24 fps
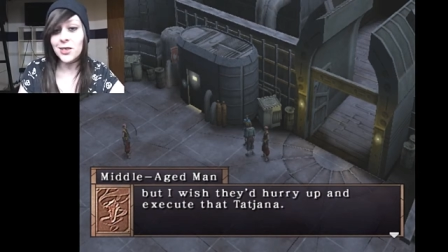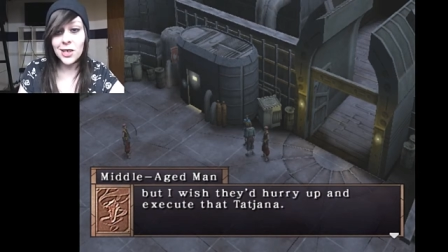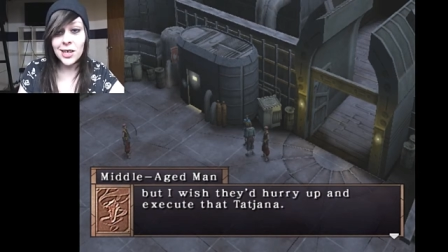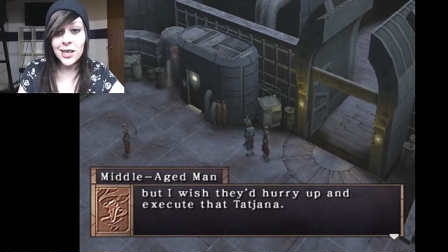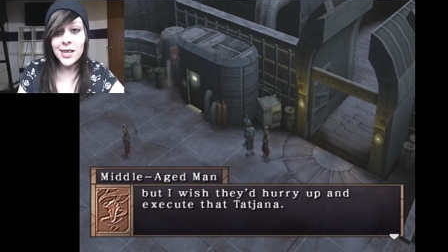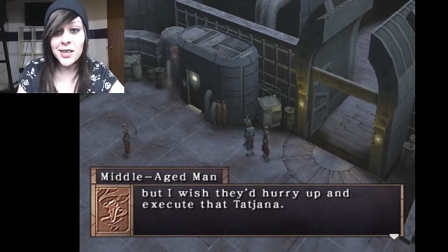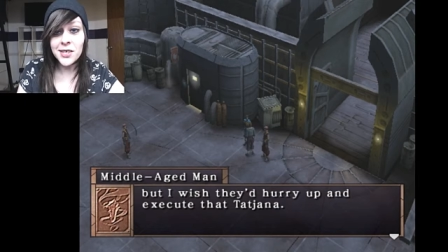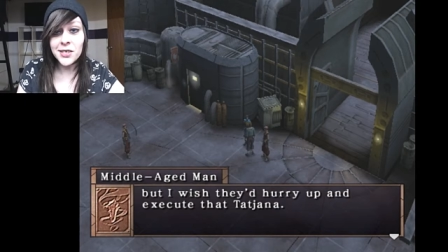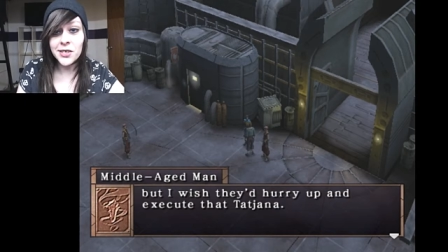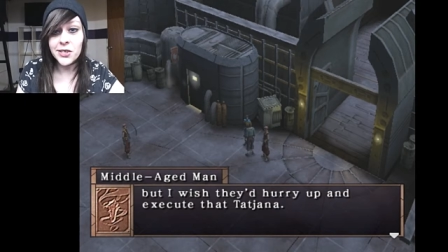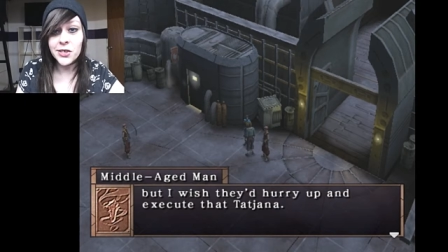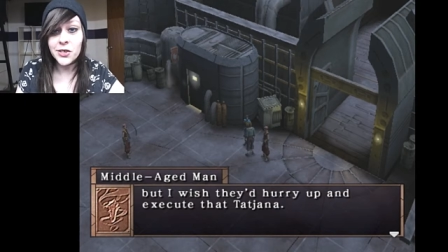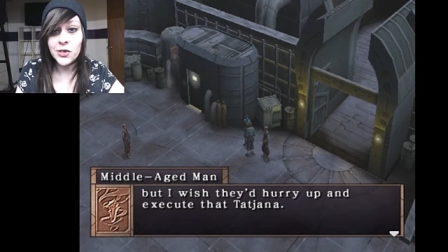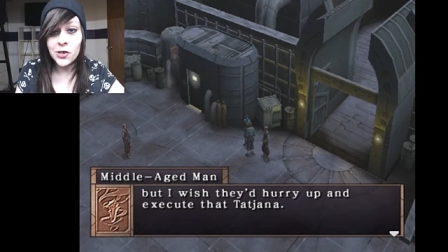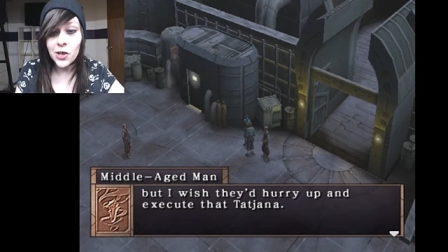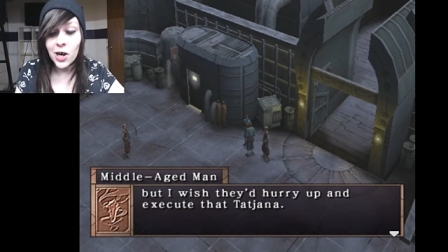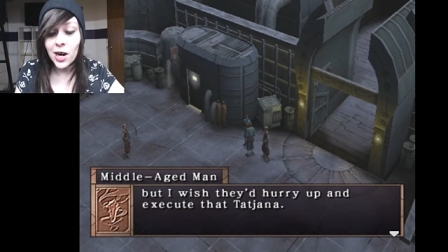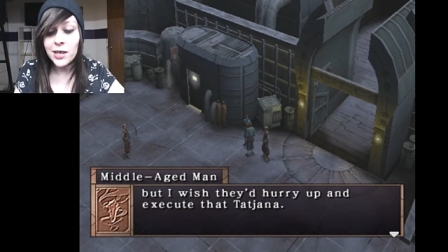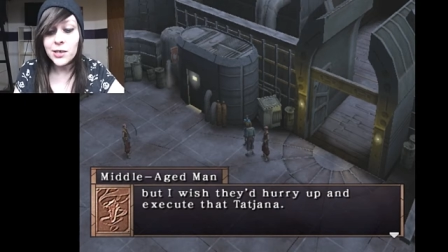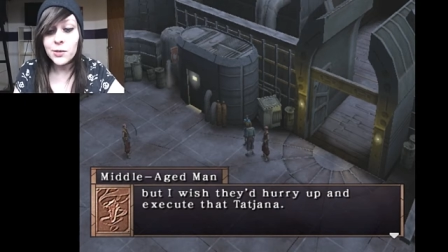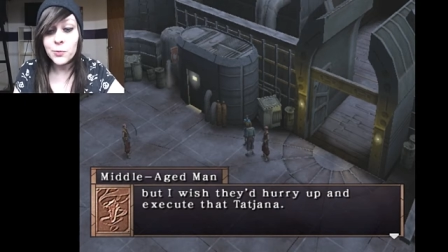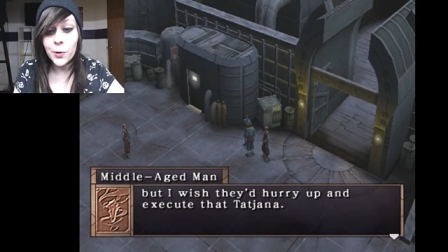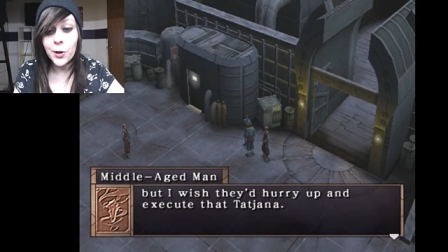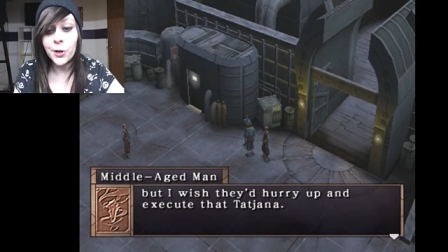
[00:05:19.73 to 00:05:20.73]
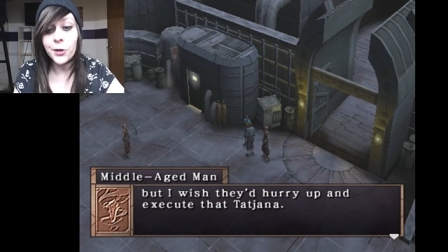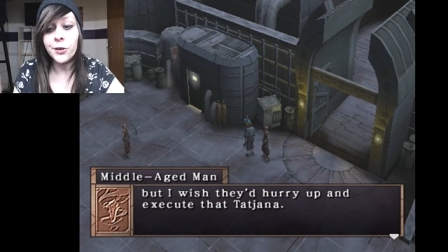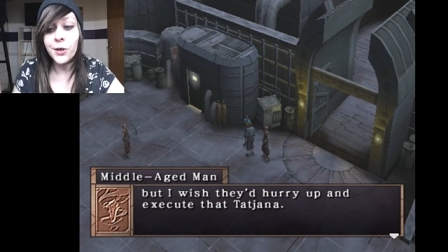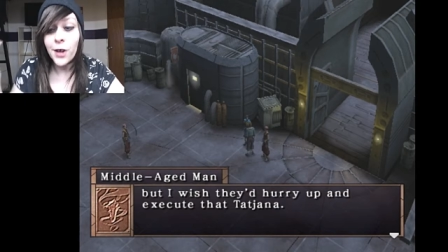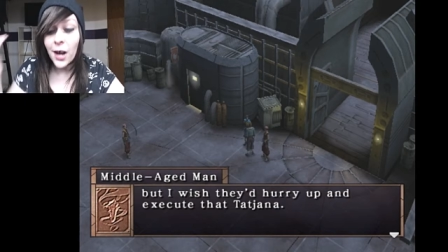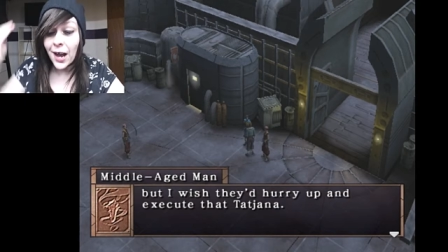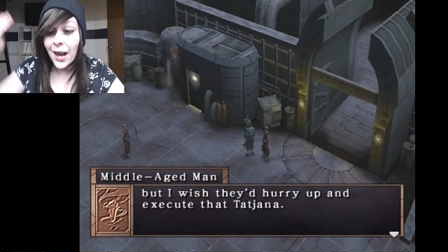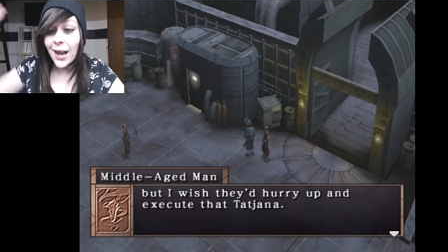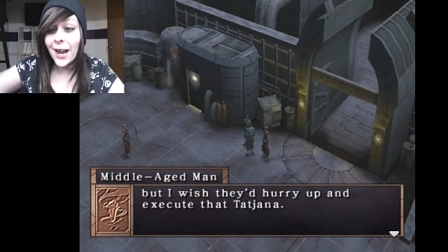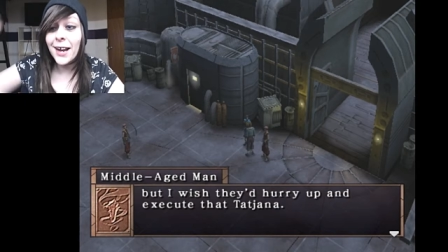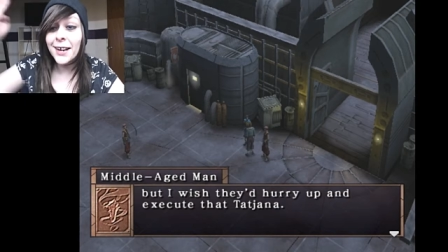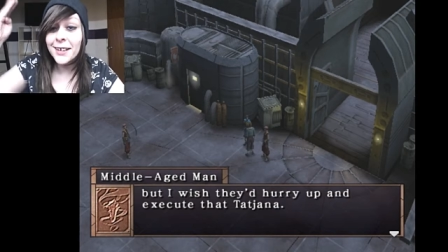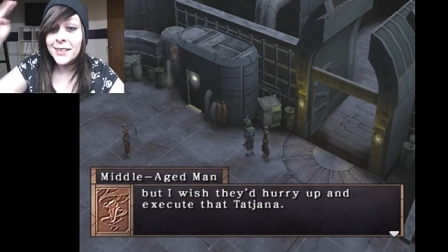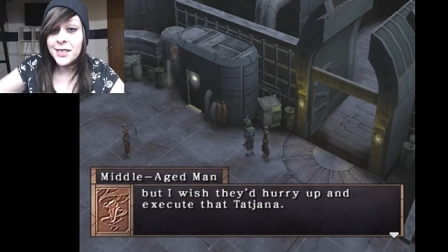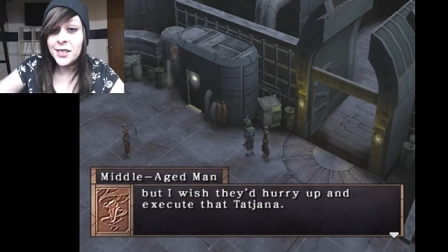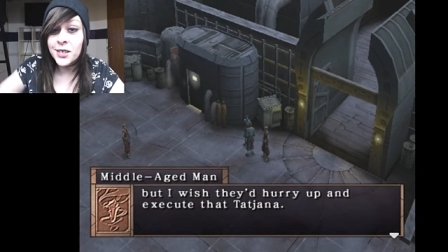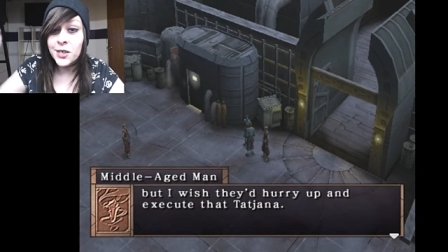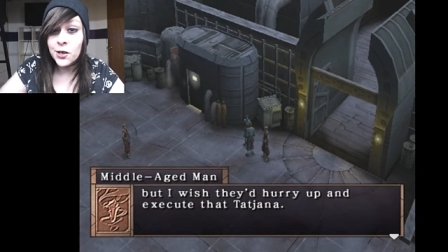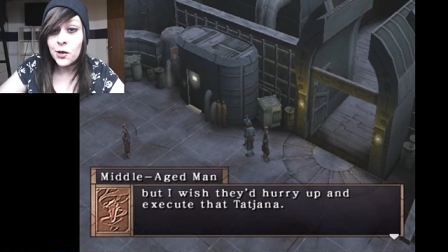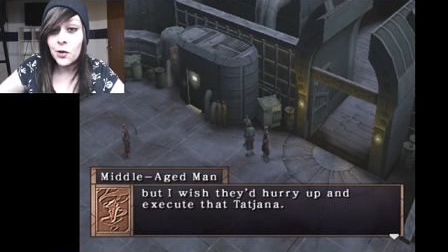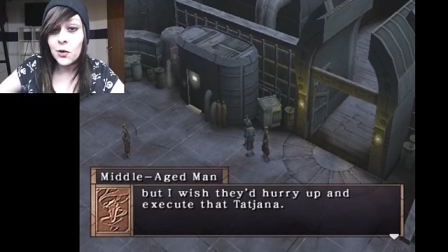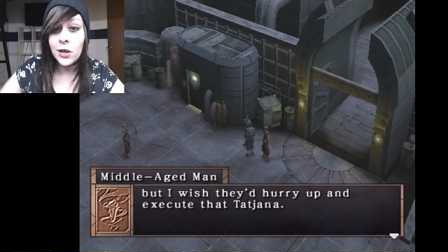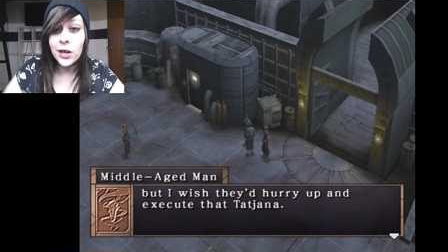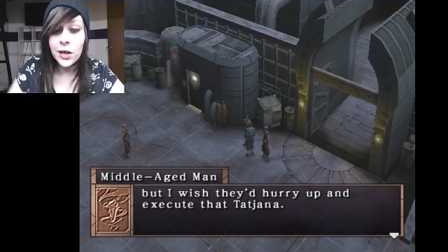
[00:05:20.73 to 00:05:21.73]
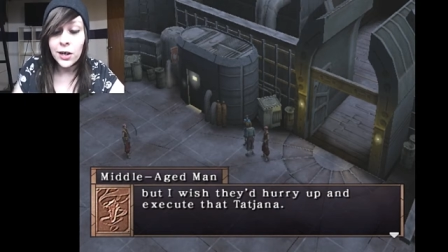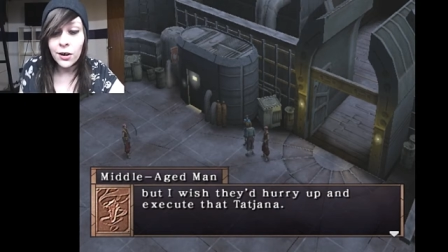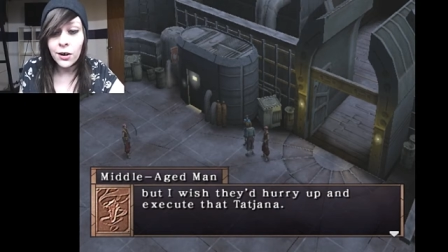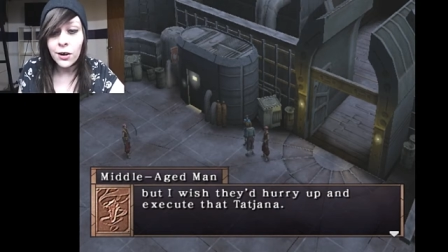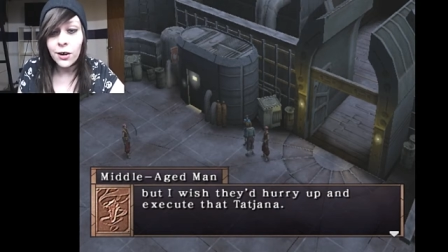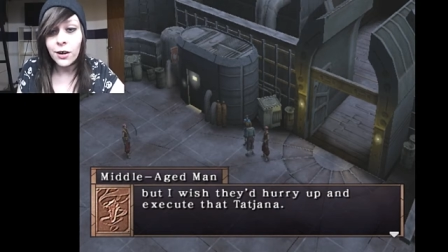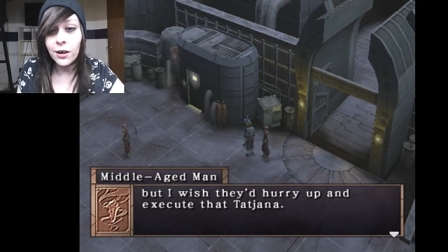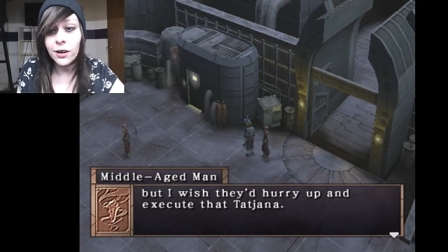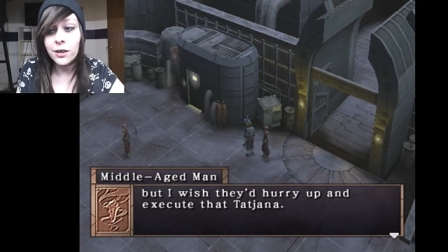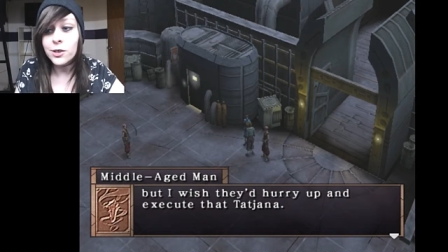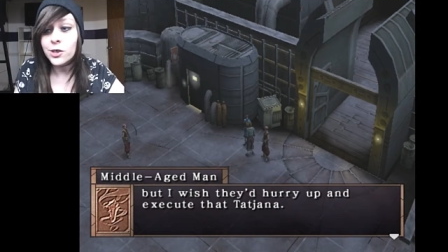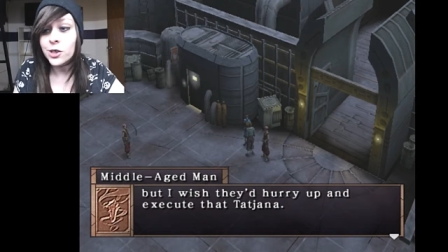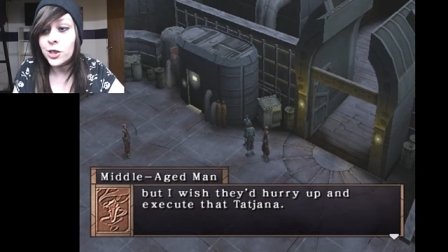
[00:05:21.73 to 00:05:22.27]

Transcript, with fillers: Jesus Christ, we are not executing her.